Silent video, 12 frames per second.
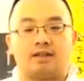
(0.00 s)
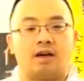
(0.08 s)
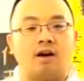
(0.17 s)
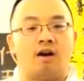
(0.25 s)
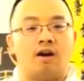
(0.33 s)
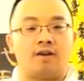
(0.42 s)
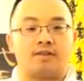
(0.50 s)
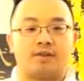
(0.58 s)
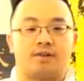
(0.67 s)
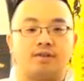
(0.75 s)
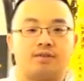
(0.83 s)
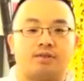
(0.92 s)
the
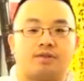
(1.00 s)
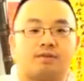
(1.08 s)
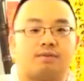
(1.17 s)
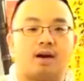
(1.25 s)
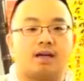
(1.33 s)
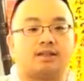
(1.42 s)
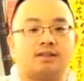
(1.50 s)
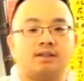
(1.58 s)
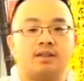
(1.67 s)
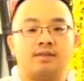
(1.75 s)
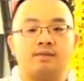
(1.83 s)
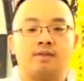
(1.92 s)
harder you
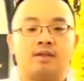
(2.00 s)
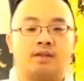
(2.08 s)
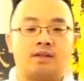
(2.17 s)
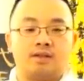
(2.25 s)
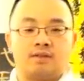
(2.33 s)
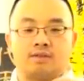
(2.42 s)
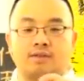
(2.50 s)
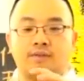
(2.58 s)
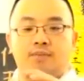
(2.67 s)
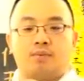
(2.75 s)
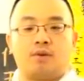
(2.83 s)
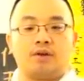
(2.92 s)
thrust, the
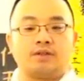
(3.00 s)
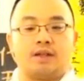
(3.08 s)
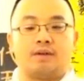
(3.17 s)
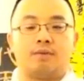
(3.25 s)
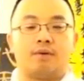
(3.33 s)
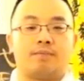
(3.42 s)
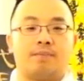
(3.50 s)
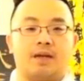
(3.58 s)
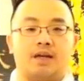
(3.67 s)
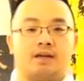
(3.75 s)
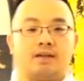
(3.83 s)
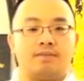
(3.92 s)
worse it will
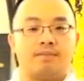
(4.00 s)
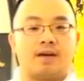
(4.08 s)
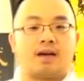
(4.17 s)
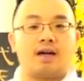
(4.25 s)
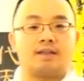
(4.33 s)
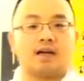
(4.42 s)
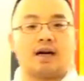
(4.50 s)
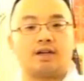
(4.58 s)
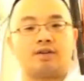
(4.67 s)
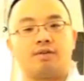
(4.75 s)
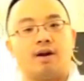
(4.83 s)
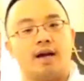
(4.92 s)
be. Because I
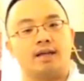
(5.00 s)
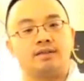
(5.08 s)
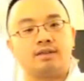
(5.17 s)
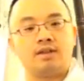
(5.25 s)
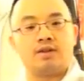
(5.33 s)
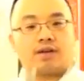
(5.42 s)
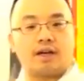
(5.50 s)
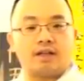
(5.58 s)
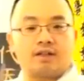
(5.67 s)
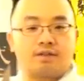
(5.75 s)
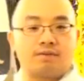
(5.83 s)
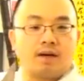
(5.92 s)
tried, okay,
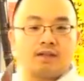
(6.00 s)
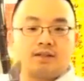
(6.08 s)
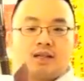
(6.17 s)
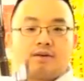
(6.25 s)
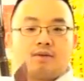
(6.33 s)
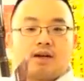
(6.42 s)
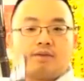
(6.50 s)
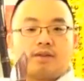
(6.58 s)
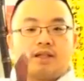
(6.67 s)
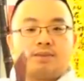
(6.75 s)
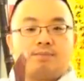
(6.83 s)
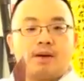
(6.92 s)
thrusting one of
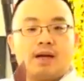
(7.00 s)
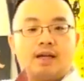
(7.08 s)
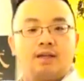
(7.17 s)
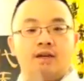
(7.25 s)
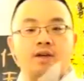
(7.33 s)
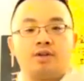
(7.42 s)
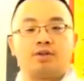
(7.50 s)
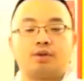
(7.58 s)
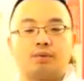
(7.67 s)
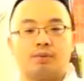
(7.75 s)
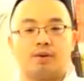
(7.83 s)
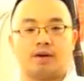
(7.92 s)
these blades
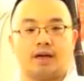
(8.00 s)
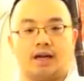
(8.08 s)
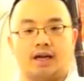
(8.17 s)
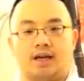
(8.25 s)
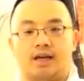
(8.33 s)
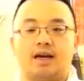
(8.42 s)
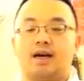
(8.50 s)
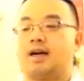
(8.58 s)
toward a